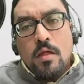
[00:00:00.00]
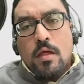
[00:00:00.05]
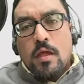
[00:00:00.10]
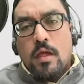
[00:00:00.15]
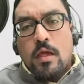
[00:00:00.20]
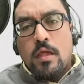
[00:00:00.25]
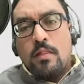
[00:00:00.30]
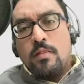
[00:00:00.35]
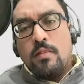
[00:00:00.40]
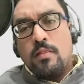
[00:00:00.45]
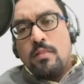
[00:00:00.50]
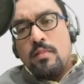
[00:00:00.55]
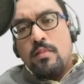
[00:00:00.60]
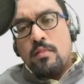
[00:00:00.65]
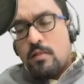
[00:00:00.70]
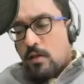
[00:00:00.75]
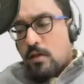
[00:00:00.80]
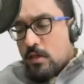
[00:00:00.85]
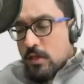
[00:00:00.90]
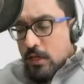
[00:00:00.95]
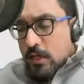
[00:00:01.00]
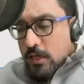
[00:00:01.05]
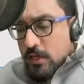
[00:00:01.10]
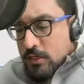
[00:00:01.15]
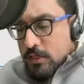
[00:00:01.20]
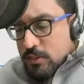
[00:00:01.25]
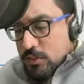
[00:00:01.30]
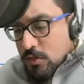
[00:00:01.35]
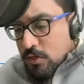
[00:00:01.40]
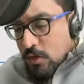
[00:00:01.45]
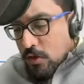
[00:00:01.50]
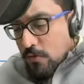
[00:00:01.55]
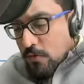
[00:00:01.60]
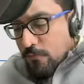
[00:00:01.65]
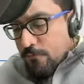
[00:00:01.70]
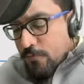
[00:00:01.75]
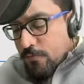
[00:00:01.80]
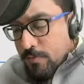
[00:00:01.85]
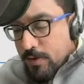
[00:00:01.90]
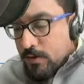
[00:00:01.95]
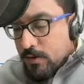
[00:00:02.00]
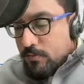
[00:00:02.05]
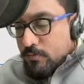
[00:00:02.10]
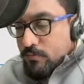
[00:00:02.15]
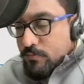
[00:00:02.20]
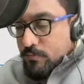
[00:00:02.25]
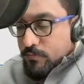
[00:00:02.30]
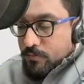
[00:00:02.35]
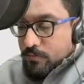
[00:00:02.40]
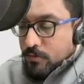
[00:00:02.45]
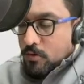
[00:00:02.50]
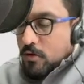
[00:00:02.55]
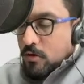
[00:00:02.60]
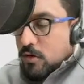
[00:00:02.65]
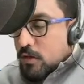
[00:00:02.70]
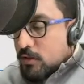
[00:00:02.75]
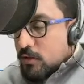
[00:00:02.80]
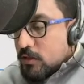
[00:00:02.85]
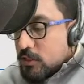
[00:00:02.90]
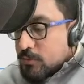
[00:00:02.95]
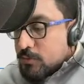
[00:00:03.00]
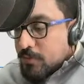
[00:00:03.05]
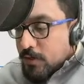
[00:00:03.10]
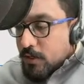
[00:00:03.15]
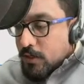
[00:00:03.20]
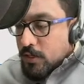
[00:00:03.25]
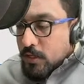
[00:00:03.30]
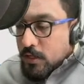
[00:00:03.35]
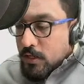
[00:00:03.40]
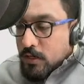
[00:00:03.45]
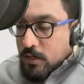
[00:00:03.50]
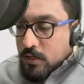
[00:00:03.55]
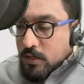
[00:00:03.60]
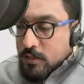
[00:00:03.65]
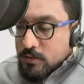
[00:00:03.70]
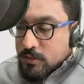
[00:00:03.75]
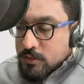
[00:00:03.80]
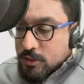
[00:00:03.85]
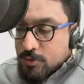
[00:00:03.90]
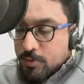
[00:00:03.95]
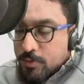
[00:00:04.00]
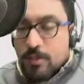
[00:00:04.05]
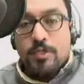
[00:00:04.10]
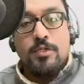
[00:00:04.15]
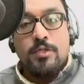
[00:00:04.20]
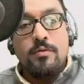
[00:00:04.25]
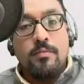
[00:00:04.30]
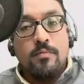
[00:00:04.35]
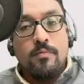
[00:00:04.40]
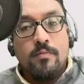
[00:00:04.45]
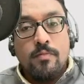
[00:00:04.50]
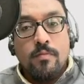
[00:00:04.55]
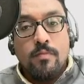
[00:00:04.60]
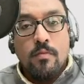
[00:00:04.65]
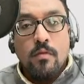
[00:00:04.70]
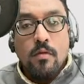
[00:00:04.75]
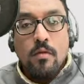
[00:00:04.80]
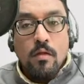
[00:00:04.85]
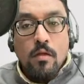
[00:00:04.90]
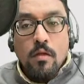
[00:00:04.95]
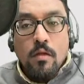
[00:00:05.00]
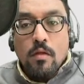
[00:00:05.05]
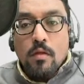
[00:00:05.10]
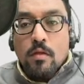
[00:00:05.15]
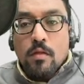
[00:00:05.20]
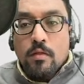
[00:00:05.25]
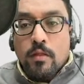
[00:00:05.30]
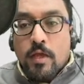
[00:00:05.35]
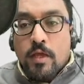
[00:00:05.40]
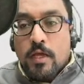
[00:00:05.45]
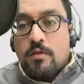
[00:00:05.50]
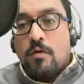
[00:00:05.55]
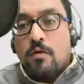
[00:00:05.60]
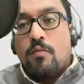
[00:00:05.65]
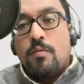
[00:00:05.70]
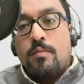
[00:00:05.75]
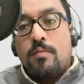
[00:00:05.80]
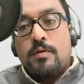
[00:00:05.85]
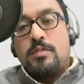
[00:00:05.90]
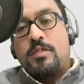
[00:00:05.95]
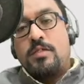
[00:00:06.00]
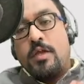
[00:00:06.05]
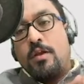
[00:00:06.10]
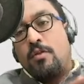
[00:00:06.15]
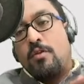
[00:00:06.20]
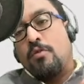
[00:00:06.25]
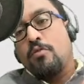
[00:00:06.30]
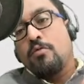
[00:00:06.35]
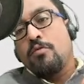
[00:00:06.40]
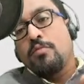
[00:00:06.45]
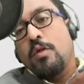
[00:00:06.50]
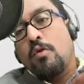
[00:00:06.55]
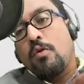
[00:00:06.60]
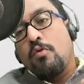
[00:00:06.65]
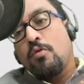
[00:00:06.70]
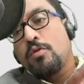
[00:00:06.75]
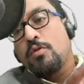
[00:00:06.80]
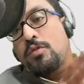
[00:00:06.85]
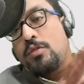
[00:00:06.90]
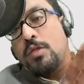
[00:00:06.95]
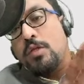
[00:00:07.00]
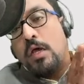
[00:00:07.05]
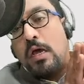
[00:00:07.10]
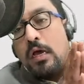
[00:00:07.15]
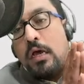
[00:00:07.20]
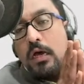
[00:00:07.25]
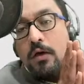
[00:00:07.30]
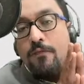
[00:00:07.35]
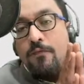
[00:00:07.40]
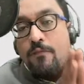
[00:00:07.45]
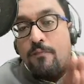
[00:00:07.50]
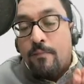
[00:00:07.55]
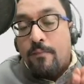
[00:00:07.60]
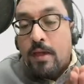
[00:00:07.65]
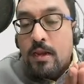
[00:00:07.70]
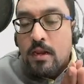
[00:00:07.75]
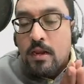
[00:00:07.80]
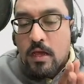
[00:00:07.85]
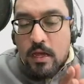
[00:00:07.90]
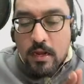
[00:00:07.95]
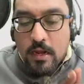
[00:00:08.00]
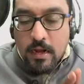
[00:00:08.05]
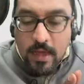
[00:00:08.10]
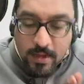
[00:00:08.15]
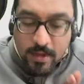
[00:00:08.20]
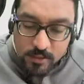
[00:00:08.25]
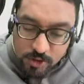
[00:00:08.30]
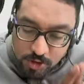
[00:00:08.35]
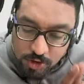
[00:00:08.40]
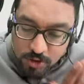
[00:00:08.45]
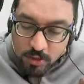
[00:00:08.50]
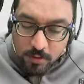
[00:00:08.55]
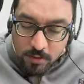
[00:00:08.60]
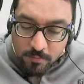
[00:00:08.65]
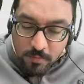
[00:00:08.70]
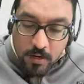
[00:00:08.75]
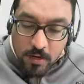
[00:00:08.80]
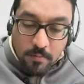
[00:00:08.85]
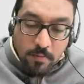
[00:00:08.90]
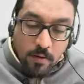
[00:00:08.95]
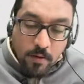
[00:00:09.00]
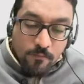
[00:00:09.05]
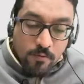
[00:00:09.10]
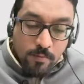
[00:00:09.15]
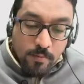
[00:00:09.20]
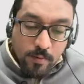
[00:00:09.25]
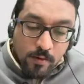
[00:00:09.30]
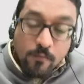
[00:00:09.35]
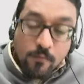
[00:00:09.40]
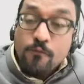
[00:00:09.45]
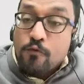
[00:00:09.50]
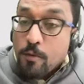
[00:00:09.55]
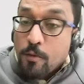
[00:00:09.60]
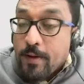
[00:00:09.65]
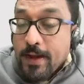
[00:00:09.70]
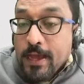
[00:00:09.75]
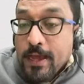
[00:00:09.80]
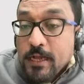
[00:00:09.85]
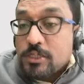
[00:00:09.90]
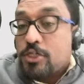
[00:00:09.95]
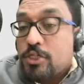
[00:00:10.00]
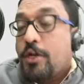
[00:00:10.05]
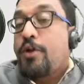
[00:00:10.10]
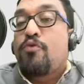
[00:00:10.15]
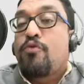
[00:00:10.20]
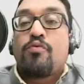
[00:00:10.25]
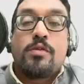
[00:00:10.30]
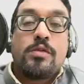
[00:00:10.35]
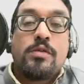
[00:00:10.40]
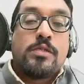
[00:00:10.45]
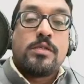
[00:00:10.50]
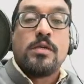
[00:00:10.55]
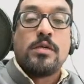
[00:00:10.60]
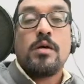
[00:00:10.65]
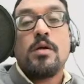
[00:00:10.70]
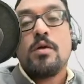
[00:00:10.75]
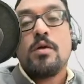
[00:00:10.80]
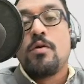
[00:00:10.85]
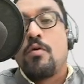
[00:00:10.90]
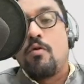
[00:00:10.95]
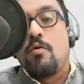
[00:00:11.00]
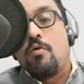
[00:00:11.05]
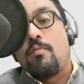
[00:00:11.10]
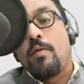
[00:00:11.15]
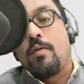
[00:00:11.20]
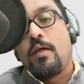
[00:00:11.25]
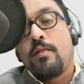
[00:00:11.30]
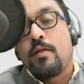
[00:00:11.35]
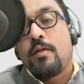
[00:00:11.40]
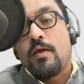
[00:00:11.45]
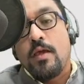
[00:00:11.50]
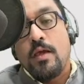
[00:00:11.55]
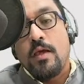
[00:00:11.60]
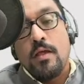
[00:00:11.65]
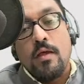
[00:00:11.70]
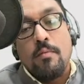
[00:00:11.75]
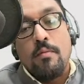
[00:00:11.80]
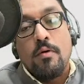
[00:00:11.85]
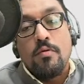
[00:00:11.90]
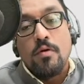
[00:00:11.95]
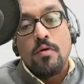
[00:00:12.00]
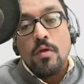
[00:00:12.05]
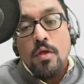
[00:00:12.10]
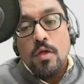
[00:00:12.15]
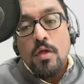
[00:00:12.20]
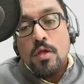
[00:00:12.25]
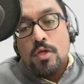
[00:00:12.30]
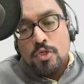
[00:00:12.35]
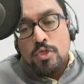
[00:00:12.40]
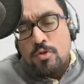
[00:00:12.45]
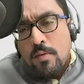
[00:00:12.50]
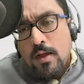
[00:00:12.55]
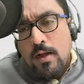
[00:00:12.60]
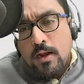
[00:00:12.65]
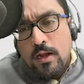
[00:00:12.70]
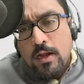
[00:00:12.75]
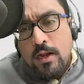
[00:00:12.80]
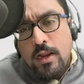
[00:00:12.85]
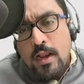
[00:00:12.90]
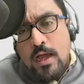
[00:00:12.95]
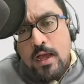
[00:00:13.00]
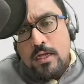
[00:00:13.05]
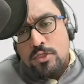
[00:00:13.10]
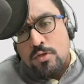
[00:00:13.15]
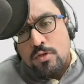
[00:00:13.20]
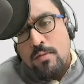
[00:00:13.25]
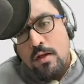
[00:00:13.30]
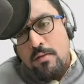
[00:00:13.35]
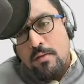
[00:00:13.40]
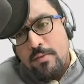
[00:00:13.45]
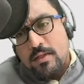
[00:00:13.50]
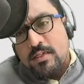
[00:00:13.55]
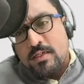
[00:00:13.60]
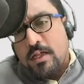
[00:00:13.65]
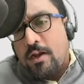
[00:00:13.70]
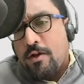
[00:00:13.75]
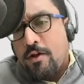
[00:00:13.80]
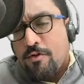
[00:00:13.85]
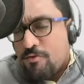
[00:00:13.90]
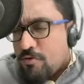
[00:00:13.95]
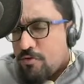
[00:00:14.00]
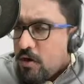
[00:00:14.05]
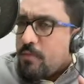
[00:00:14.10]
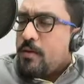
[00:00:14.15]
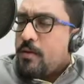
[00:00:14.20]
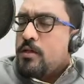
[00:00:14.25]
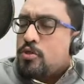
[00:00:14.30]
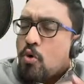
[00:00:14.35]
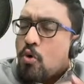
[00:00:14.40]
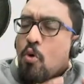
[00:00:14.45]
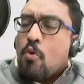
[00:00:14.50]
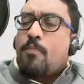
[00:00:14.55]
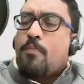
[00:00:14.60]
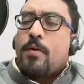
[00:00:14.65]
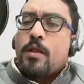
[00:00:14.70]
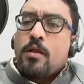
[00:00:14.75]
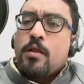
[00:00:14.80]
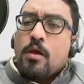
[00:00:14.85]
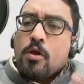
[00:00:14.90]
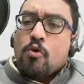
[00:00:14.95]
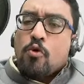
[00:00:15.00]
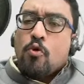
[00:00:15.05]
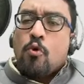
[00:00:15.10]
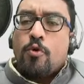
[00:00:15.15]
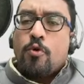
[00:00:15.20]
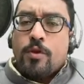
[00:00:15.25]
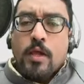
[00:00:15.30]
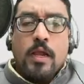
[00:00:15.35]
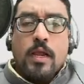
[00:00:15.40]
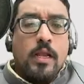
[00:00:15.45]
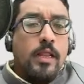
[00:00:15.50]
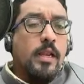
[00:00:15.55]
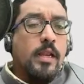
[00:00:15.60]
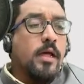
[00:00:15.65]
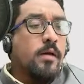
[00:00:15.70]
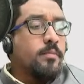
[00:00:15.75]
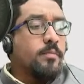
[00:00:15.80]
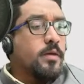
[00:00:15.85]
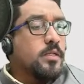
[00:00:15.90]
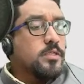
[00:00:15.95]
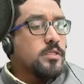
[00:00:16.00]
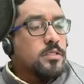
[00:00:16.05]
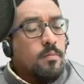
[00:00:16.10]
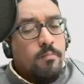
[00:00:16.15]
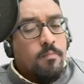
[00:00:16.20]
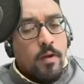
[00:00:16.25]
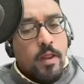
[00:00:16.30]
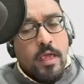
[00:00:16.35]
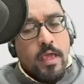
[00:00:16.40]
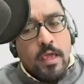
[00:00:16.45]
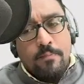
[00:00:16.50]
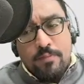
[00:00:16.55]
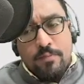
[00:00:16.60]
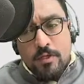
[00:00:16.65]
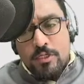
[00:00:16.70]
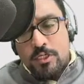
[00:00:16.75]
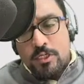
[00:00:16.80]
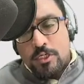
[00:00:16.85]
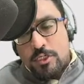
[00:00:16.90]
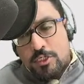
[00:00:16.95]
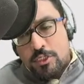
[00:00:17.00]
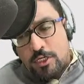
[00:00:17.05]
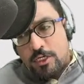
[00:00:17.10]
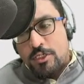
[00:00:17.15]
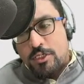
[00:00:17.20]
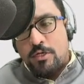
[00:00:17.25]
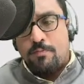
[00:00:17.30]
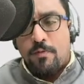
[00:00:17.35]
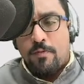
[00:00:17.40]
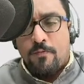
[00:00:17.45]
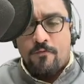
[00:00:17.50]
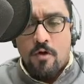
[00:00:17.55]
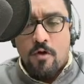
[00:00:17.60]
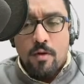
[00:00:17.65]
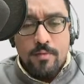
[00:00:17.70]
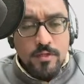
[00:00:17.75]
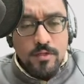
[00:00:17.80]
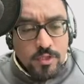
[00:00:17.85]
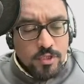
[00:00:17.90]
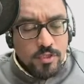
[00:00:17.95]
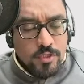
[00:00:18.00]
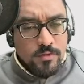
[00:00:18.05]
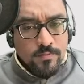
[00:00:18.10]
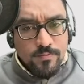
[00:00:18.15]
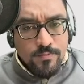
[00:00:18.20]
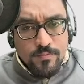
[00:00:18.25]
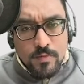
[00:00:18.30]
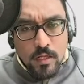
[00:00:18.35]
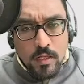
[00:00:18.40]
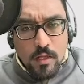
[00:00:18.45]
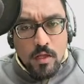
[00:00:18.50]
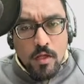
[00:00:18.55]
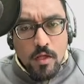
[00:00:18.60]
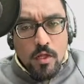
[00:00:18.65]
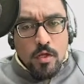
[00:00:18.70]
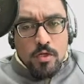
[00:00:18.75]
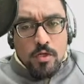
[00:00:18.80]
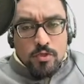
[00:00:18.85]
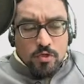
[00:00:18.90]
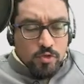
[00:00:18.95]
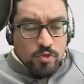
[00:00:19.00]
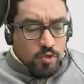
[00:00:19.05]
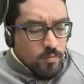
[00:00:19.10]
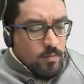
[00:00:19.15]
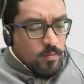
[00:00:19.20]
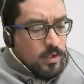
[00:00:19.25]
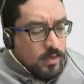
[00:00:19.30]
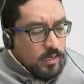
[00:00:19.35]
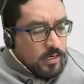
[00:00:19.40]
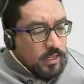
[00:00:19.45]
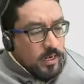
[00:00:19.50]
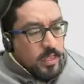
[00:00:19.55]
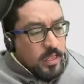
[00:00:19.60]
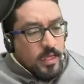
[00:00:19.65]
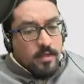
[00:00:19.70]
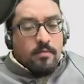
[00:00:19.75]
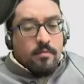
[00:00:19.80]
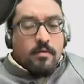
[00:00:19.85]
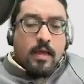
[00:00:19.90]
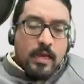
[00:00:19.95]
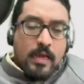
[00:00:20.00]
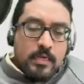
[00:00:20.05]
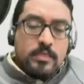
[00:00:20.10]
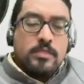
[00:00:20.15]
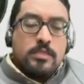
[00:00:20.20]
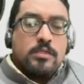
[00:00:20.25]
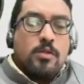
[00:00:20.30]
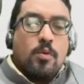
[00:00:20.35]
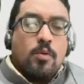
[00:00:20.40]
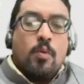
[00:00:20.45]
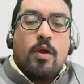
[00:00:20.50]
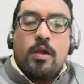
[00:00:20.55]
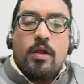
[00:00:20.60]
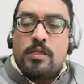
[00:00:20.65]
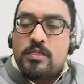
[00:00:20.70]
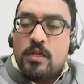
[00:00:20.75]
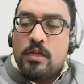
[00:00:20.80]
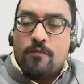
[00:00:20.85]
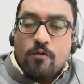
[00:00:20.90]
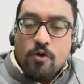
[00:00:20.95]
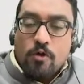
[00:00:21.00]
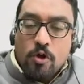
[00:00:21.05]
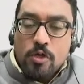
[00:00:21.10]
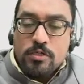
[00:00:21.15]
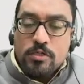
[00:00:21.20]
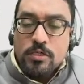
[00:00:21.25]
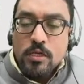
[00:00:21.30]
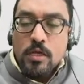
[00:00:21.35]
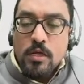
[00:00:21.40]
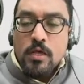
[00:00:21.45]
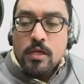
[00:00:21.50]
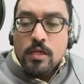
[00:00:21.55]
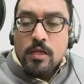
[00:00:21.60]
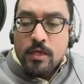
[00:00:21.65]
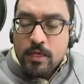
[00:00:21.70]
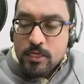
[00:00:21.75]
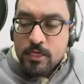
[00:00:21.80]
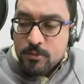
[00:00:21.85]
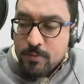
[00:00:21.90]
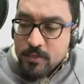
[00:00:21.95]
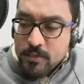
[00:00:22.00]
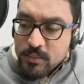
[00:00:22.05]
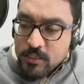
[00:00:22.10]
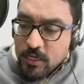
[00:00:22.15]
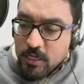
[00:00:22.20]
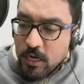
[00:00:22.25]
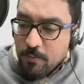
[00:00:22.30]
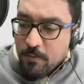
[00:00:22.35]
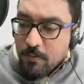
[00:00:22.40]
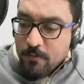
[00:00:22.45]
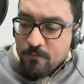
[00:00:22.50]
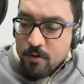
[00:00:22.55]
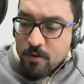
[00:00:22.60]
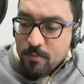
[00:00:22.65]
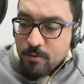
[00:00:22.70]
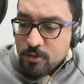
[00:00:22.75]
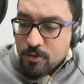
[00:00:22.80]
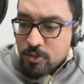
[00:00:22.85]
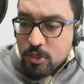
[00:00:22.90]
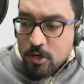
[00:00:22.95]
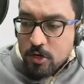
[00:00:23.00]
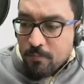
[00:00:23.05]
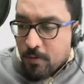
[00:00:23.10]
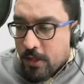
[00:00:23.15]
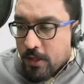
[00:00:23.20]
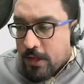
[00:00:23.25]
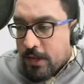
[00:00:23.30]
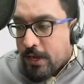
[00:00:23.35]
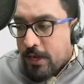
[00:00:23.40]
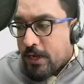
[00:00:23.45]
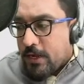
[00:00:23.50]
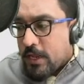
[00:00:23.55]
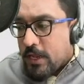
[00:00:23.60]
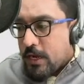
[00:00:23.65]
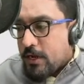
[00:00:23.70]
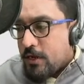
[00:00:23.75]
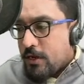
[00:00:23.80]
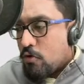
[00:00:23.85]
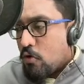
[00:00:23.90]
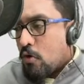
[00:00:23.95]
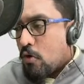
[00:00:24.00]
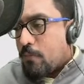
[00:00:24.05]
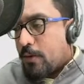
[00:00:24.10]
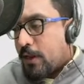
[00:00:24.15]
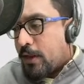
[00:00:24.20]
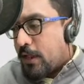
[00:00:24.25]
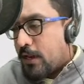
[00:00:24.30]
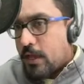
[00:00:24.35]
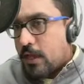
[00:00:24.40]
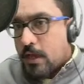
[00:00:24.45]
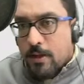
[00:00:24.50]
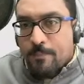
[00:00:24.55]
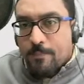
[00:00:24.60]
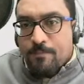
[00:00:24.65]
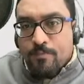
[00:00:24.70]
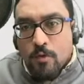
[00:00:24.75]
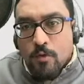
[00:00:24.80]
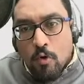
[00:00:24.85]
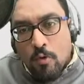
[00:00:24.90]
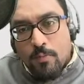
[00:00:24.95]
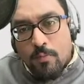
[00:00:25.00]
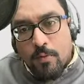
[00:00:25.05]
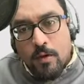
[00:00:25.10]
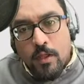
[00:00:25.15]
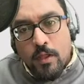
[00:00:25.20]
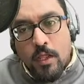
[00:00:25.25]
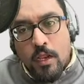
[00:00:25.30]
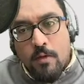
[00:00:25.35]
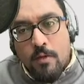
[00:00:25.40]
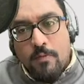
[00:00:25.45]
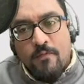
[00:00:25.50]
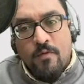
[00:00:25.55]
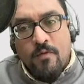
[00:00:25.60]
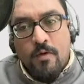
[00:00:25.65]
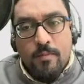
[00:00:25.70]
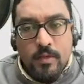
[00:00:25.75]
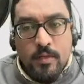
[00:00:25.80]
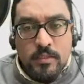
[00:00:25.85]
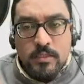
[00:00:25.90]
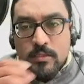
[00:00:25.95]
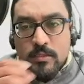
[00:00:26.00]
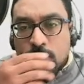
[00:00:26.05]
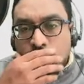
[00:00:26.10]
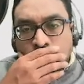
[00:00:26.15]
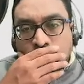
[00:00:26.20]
In the case of women, or in this particular situation, in the case of women's theatre group, the roles of men are actually played by women. Women actually do this. Okay, in the case about Shumang Leela, Shumang basically literally means open courtyard. Leela means play, presentation, performance. So Shumang Leela, as the word itself goes, is basically a performance or a play done in open area performance.